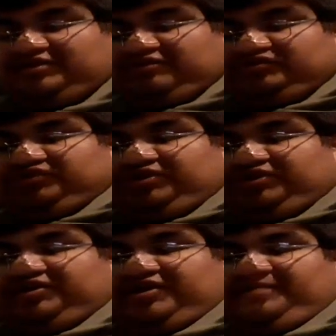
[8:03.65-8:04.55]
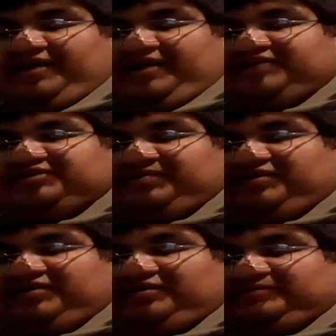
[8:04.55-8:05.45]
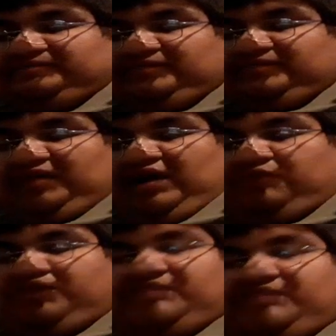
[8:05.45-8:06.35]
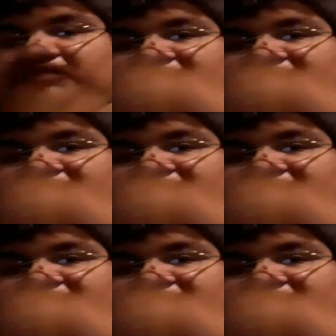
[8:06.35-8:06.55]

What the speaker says: Juggernaut Maximum. A reprint